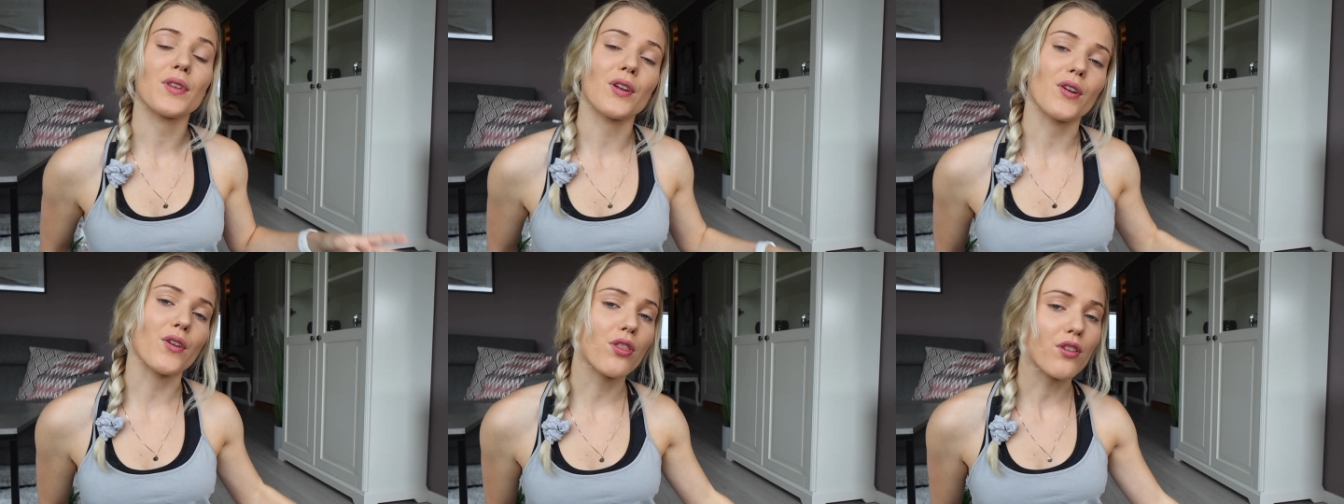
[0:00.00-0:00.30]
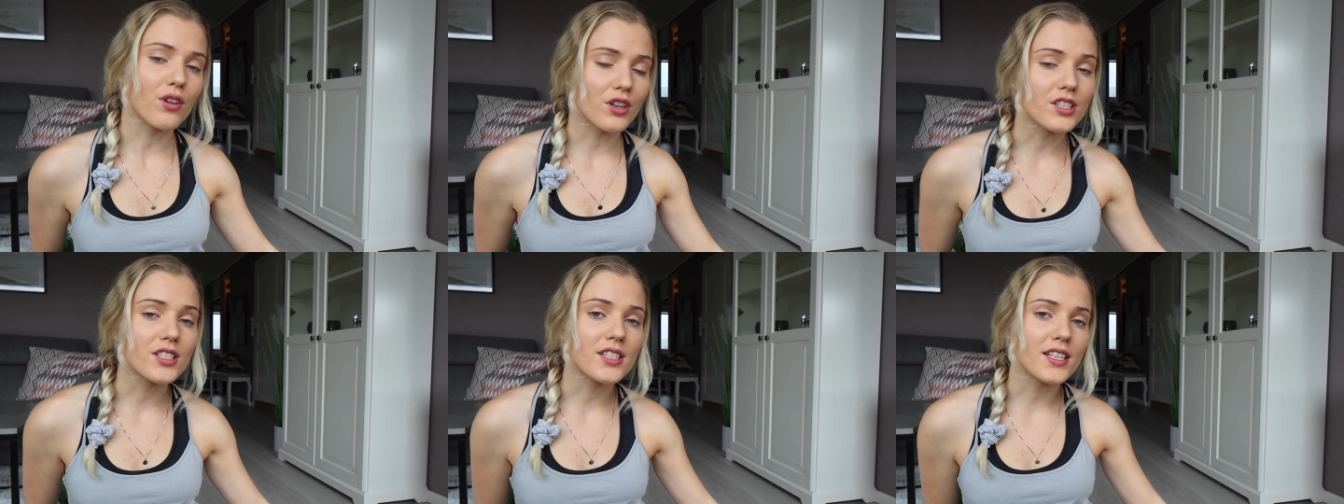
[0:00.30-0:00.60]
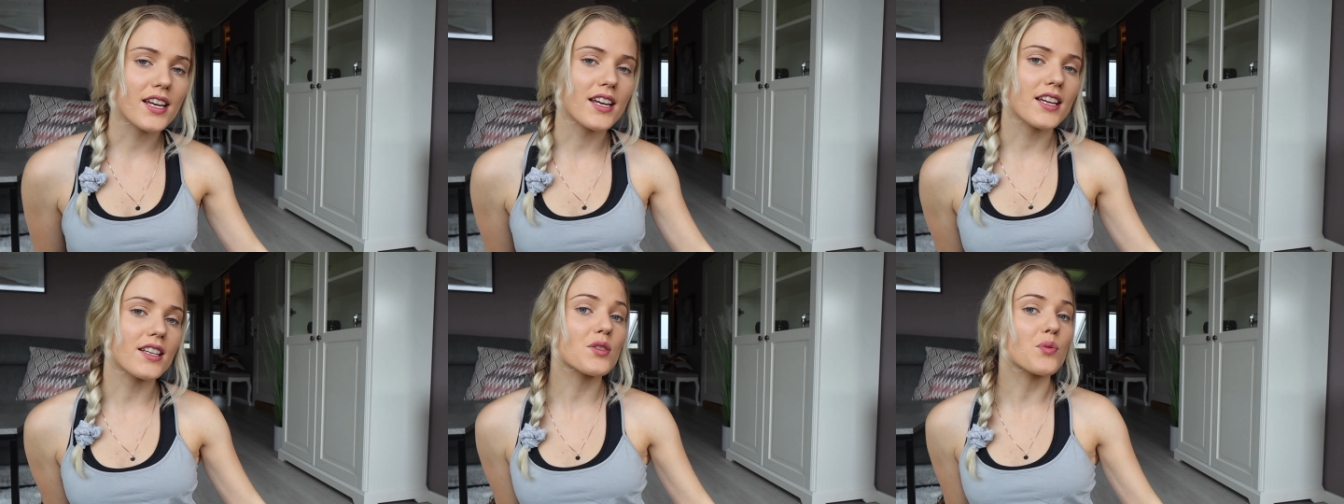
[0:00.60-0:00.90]
On
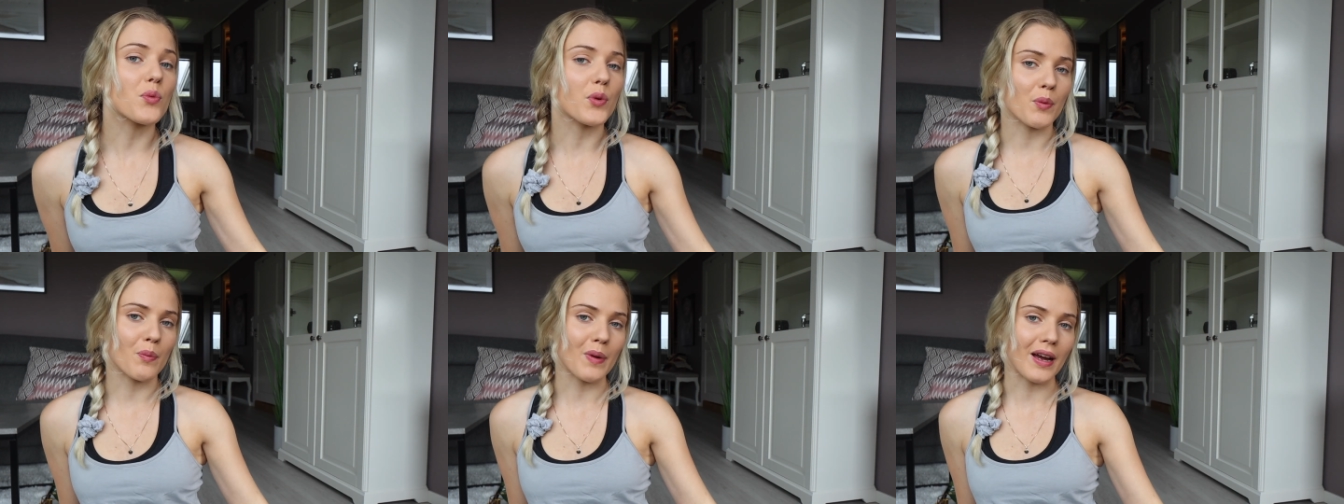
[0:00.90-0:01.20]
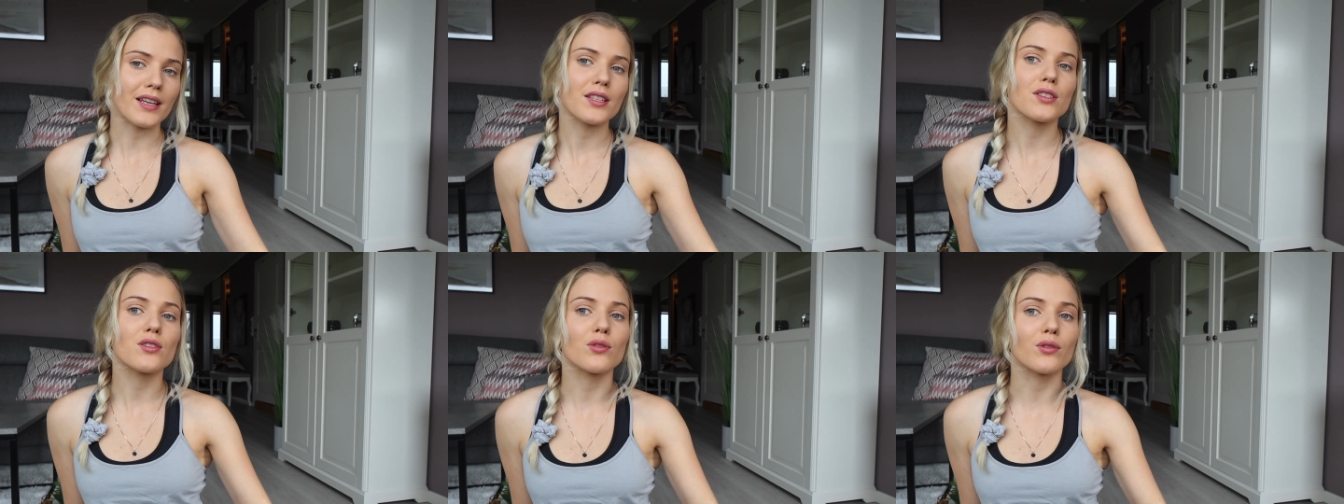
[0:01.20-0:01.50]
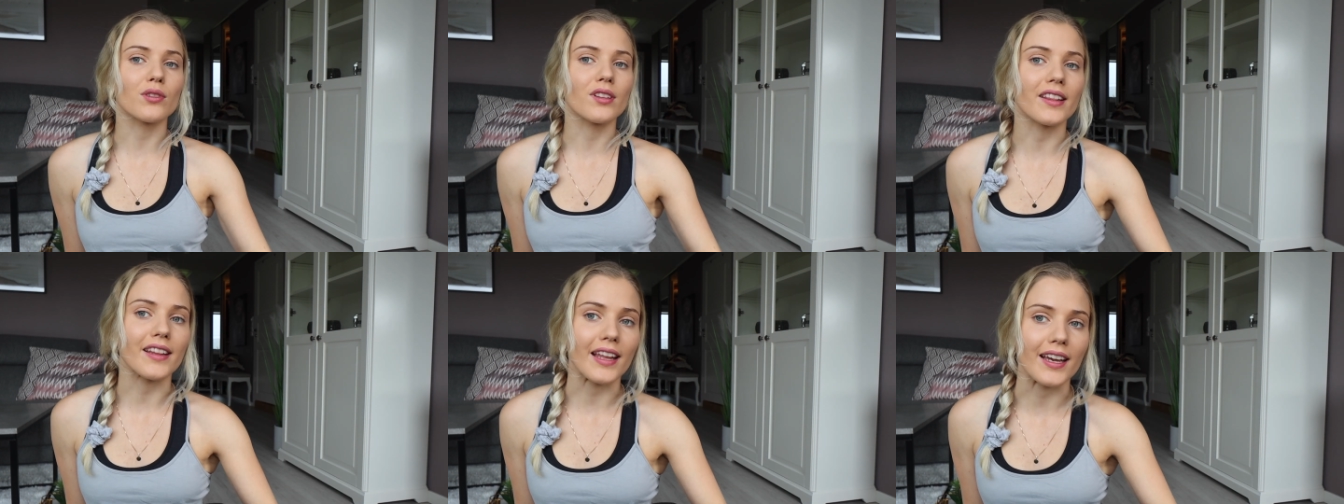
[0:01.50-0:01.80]
Thursdays, we're back to
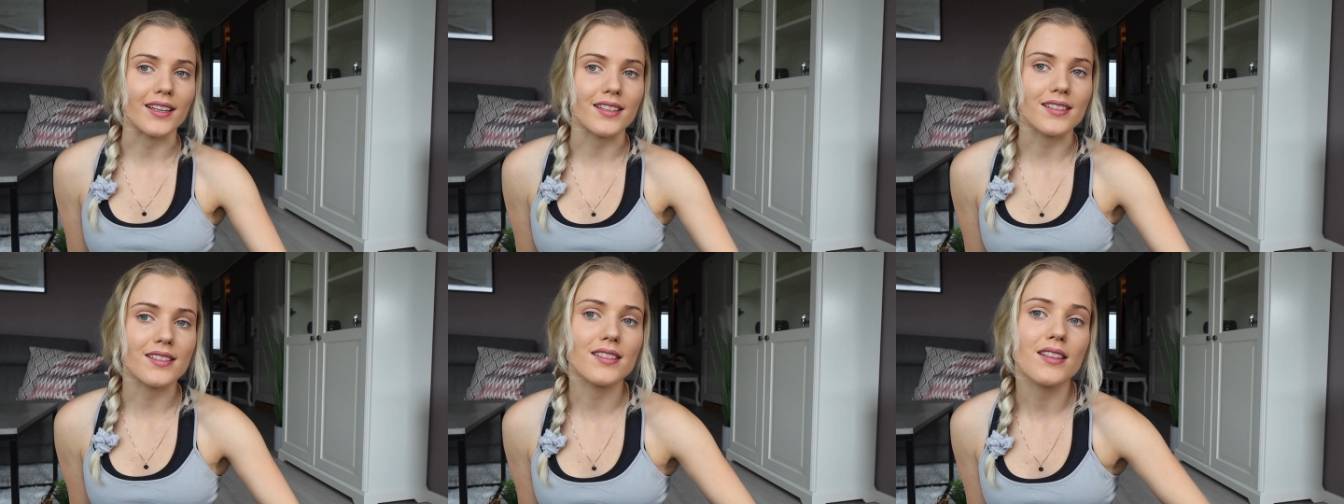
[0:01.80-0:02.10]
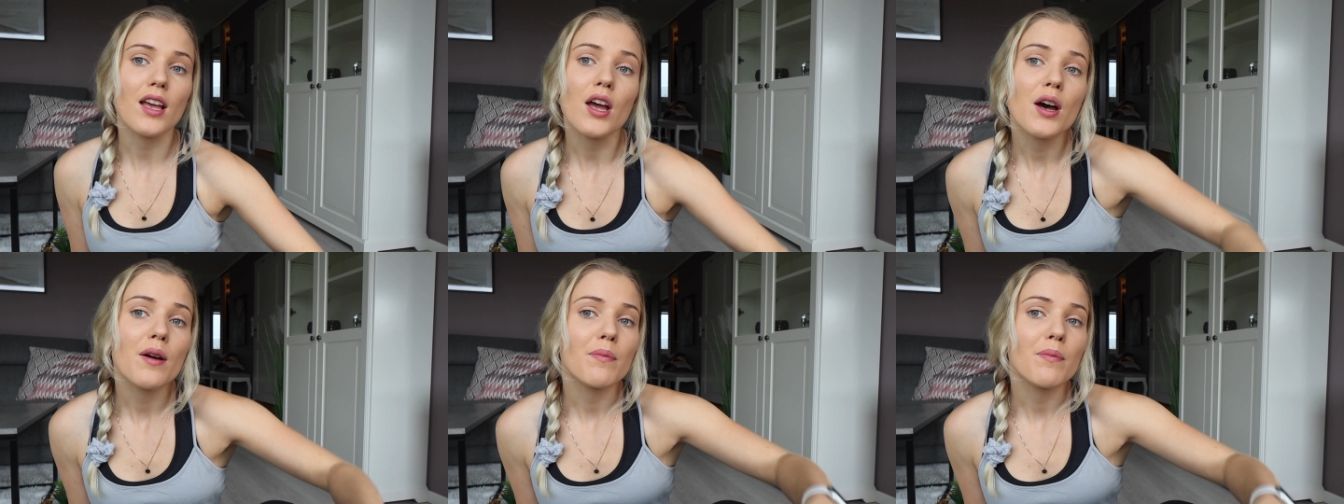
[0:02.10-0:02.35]
legs,